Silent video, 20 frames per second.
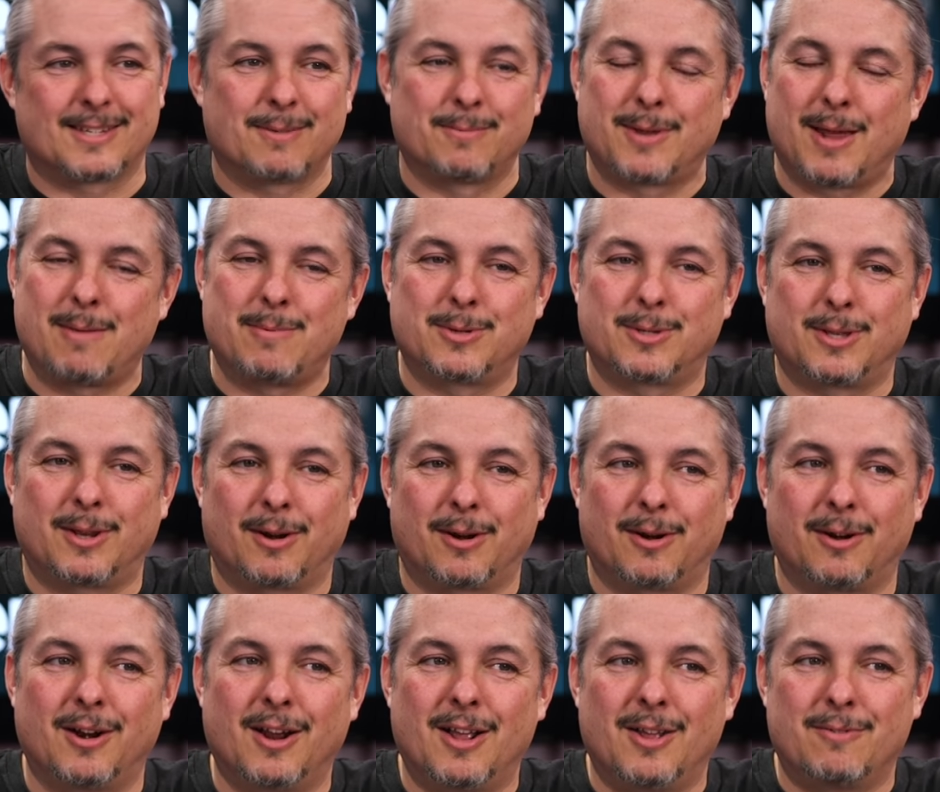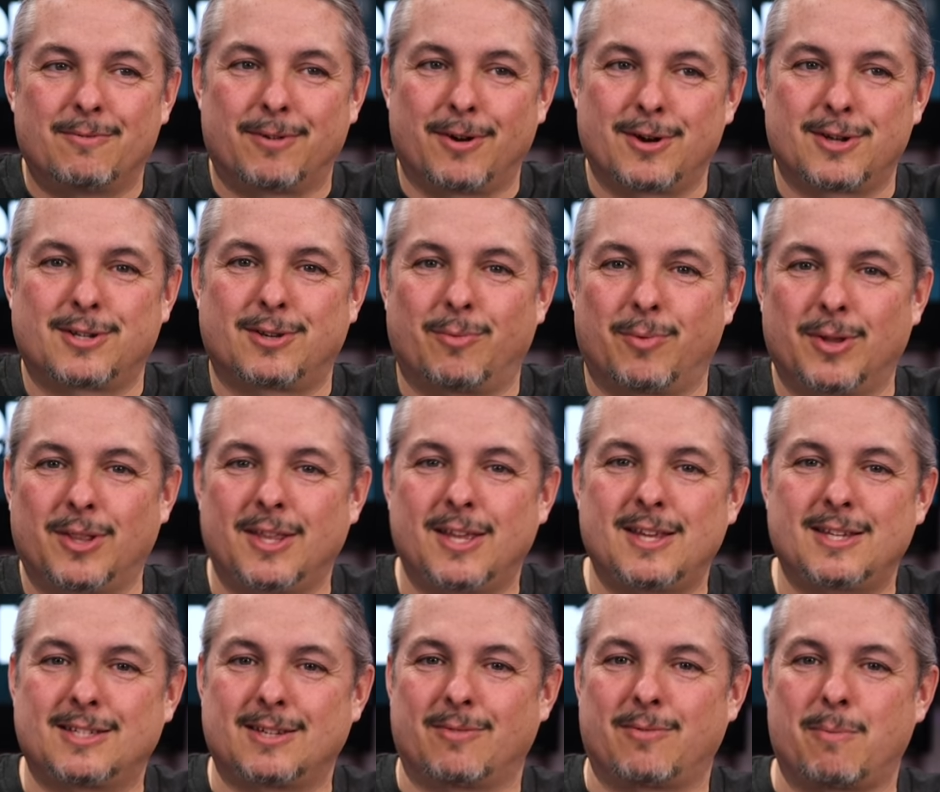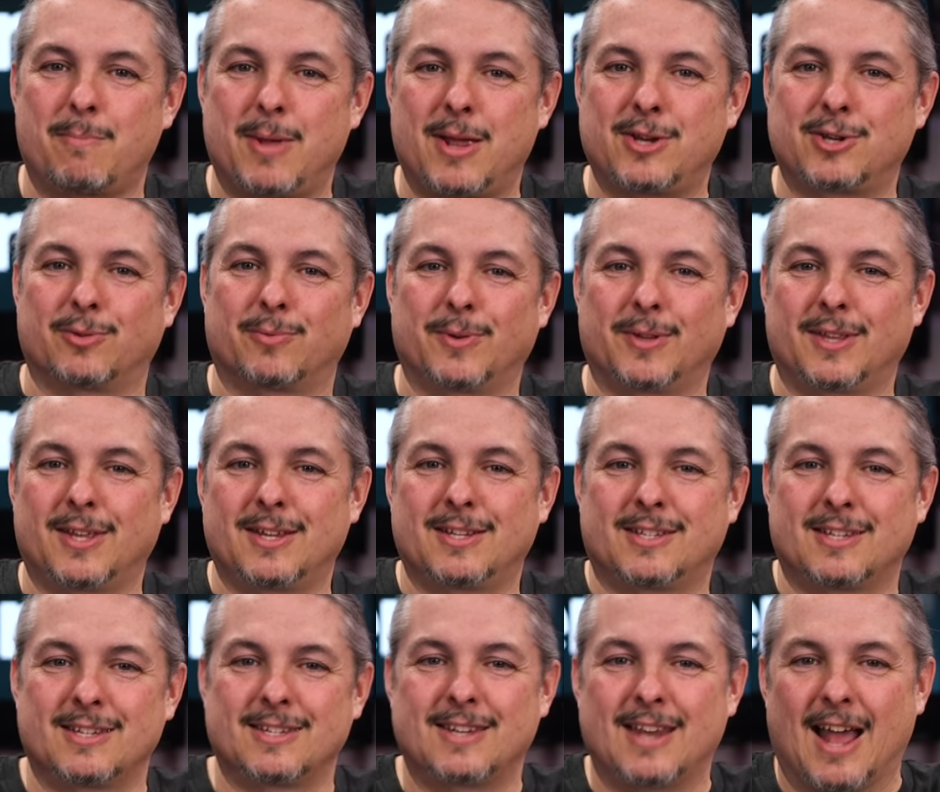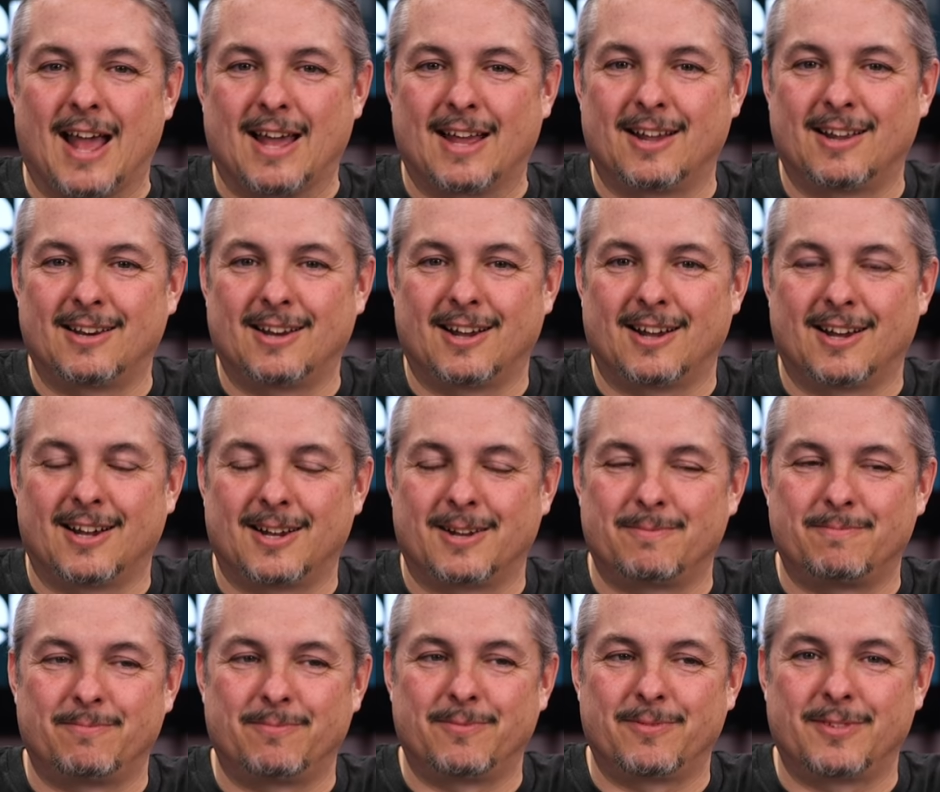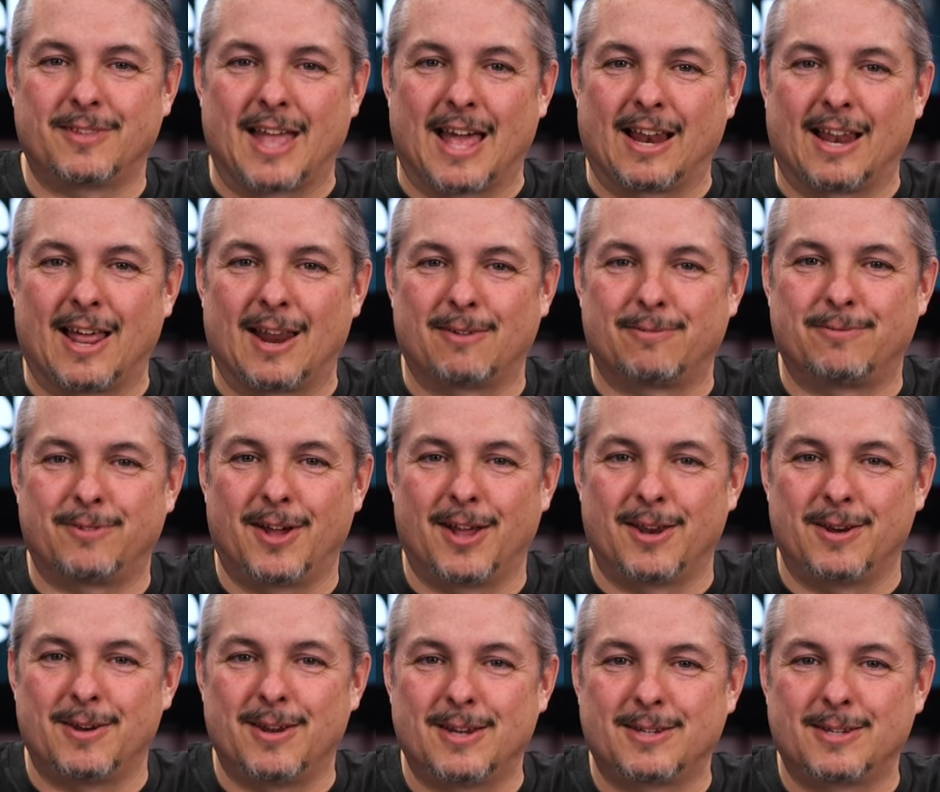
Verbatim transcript: Sometimes their first release of a major release is not, uh, not a lot of fun.